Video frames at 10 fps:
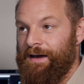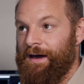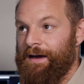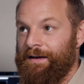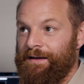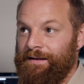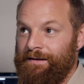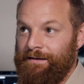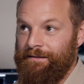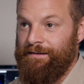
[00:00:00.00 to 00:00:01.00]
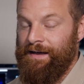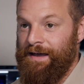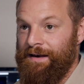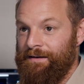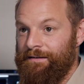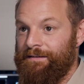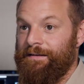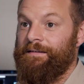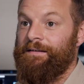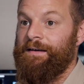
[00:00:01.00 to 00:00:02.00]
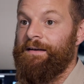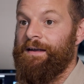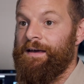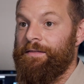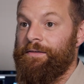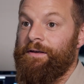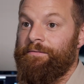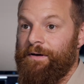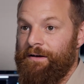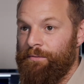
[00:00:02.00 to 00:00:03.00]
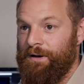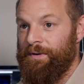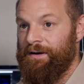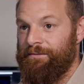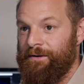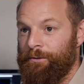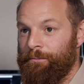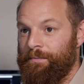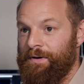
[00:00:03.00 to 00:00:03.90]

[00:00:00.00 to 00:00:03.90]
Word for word: It can scan 16 and 35mm film